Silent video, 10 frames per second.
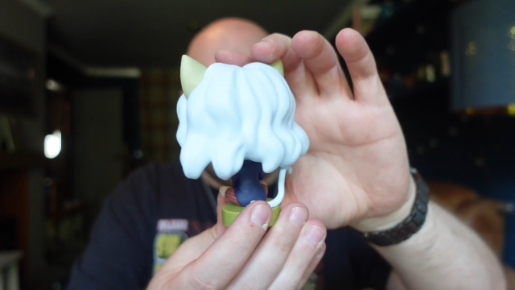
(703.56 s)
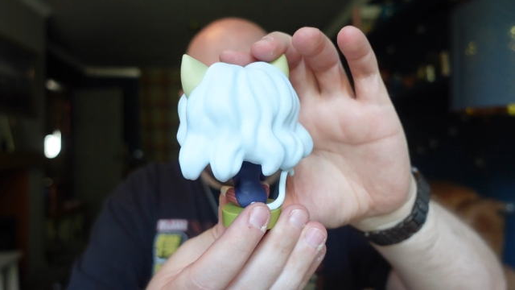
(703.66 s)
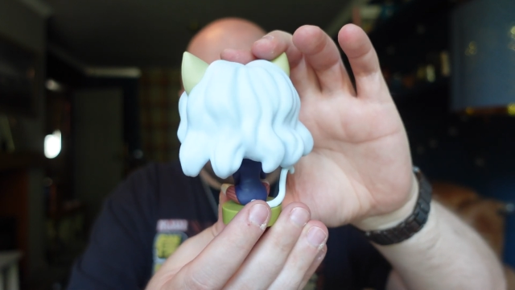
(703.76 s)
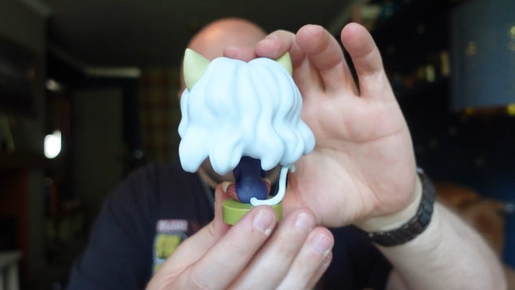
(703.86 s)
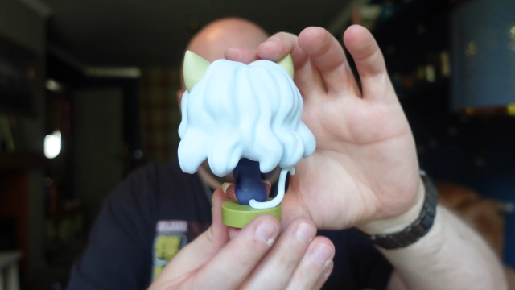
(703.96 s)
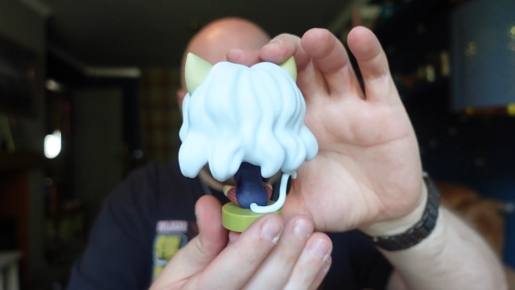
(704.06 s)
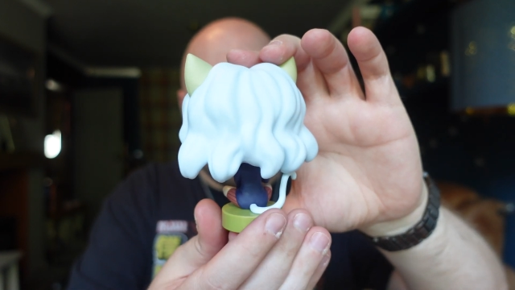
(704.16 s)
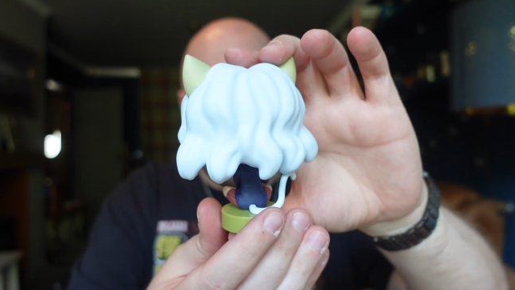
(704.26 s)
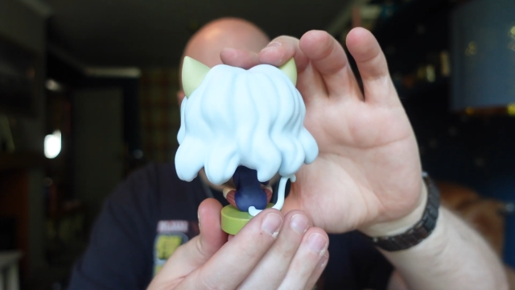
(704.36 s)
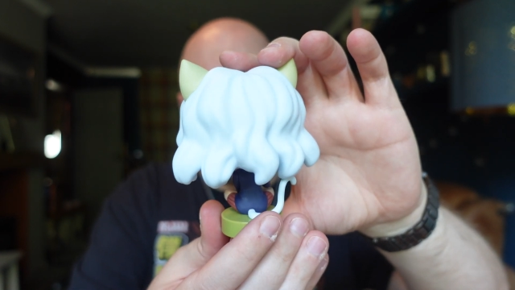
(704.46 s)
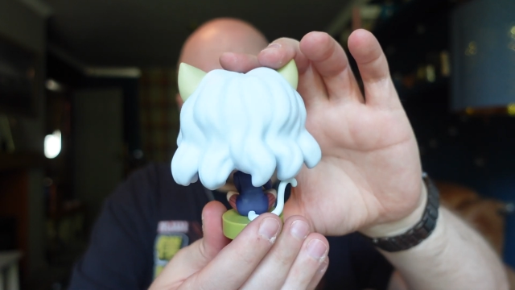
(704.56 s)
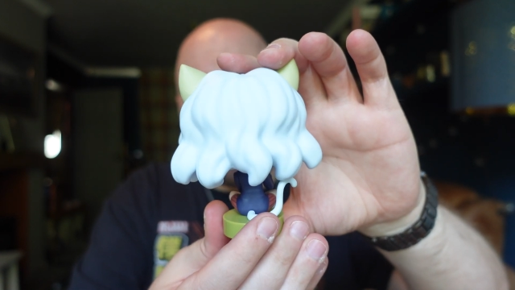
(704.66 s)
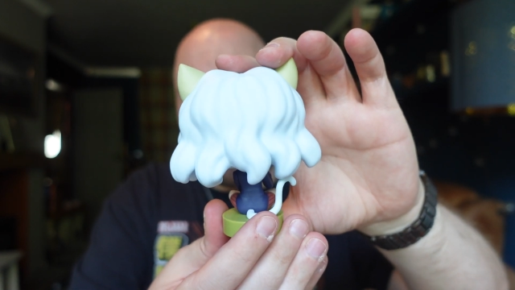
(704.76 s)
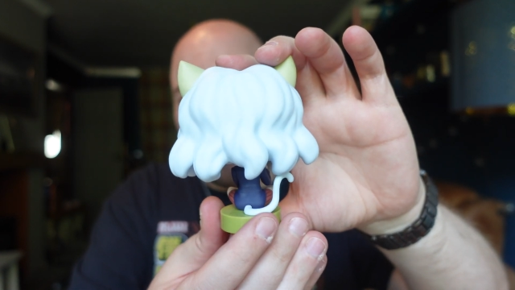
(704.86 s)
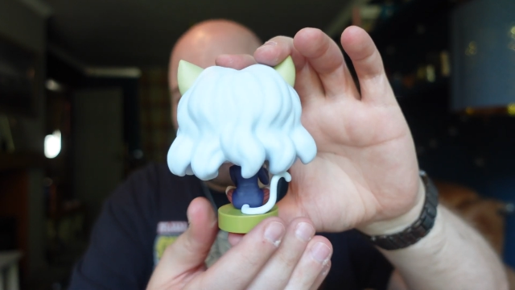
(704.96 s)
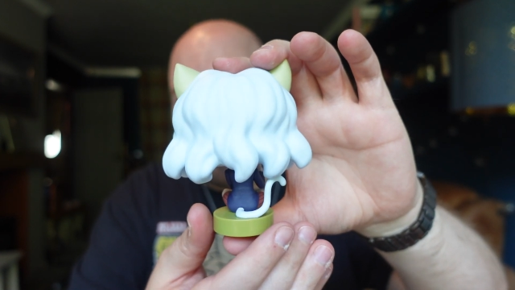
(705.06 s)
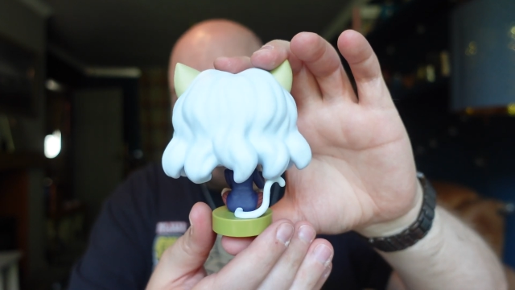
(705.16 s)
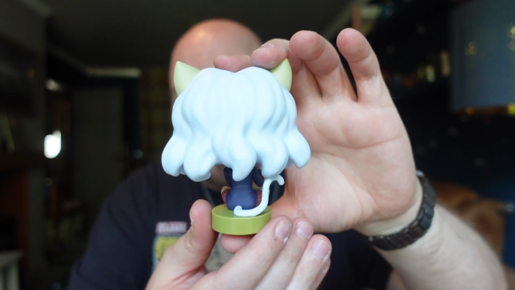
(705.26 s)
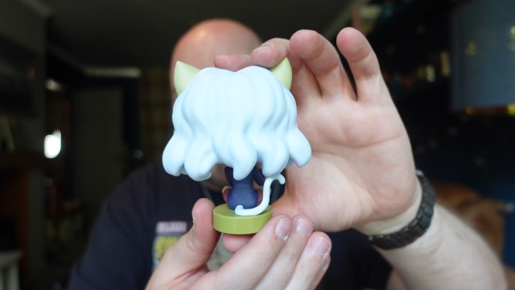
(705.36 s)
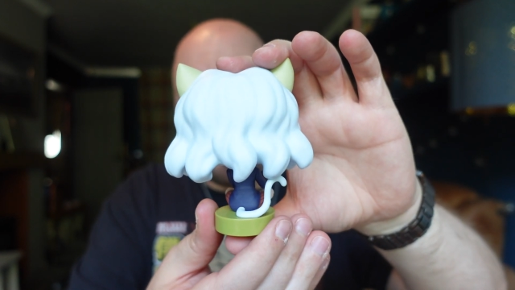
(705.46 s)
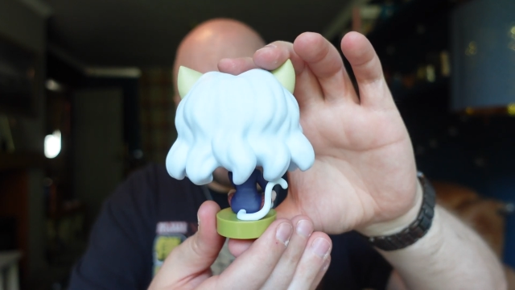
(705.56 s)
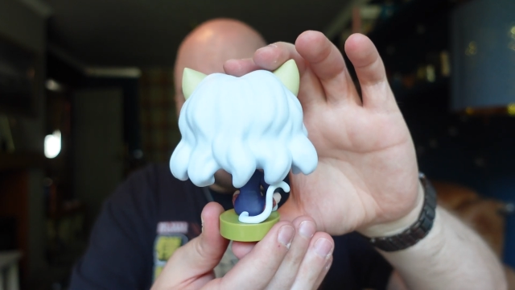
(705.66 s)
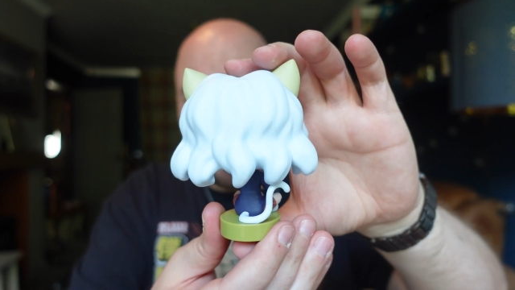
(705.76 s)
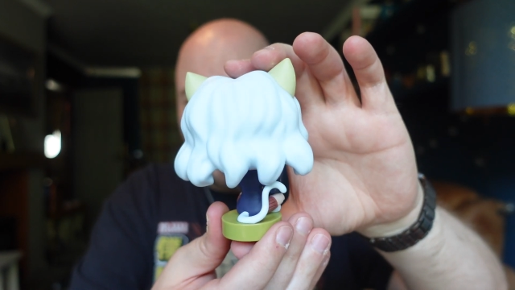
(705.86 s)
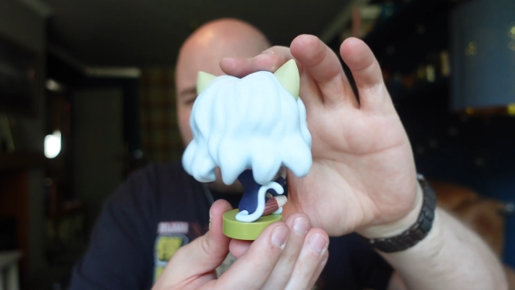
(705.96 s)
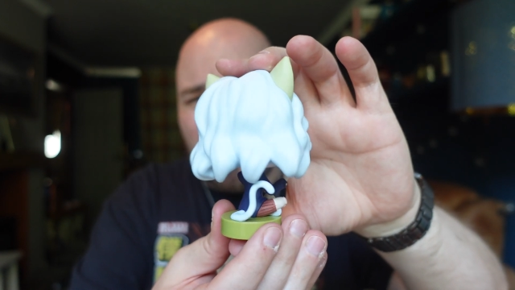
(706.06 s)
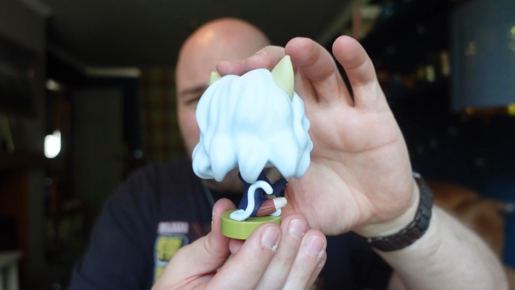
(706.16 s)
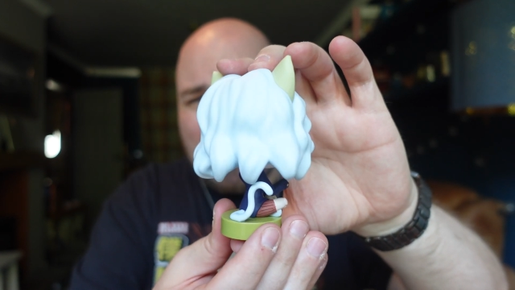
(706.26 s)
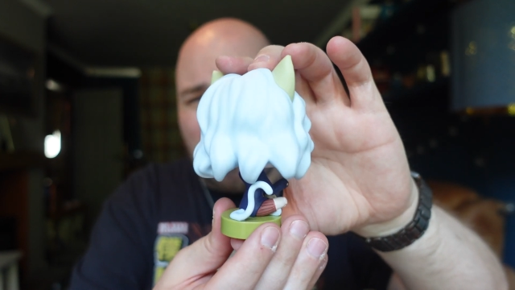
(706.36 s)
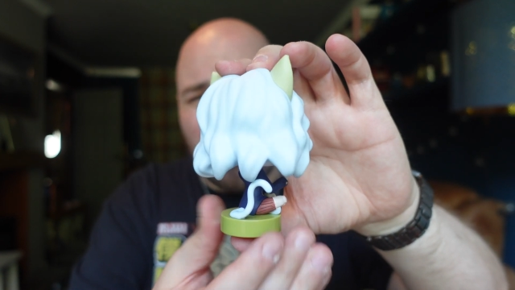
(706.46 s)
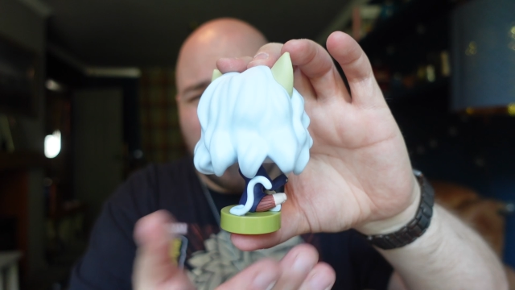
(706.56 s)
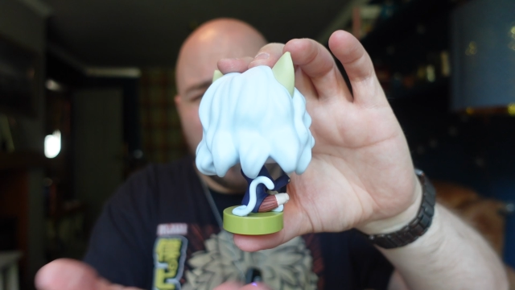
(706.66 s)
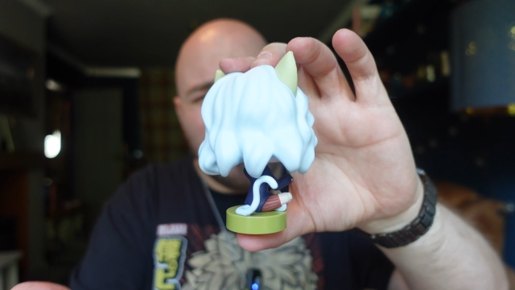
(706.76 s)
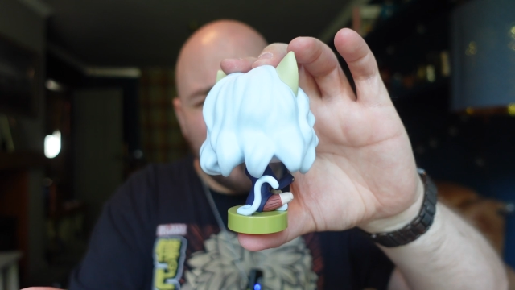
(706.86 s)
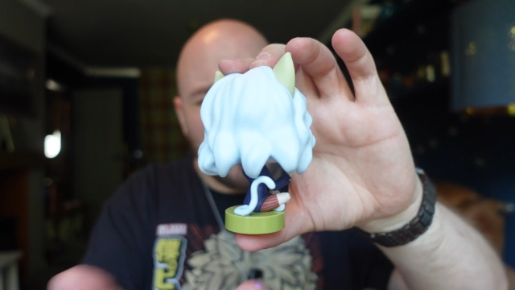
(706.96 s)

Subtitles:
Nobody's mouth can be seen.